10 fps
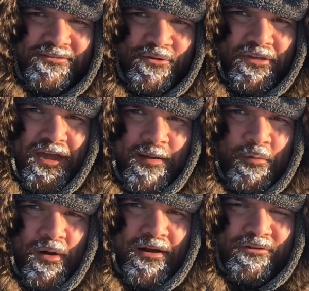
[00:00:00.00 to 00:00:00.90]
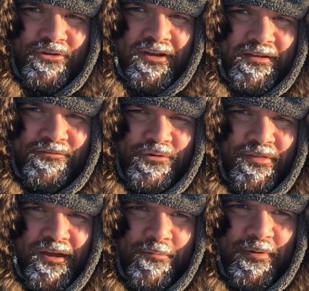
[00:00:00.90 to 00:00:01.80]
turn the camera around, you can get a view
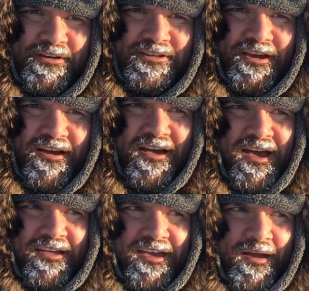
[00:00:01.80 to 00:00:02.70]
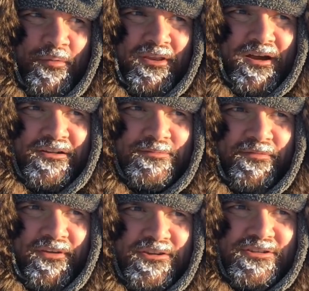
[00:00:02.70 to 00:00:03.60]
there, but yeah, I went and caught some
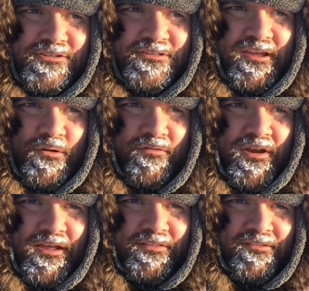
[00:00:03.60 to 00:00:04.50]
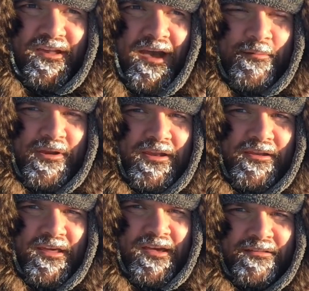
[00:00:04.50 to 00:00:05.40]
fish and stayed overnight at this cabin,
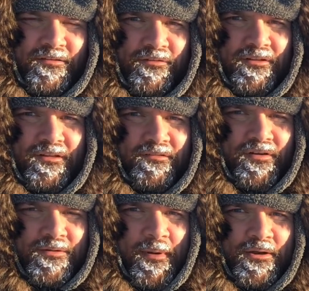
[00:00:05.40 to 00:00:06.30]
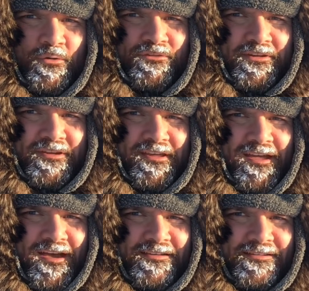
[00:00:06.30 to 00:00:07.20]
and a friend of mine owns it,
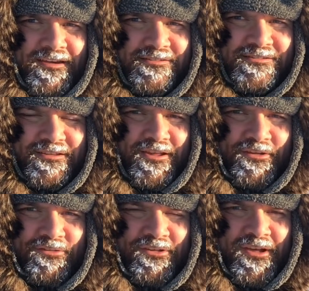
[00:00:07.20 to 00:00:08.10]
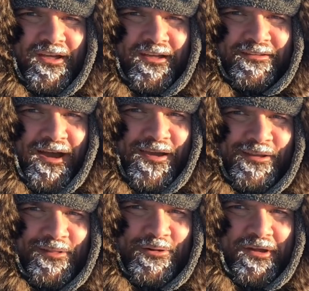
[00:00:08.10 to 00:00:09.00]
and just a nice
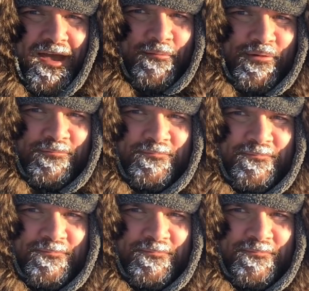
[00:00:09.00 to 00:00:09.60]
tiny little cabin.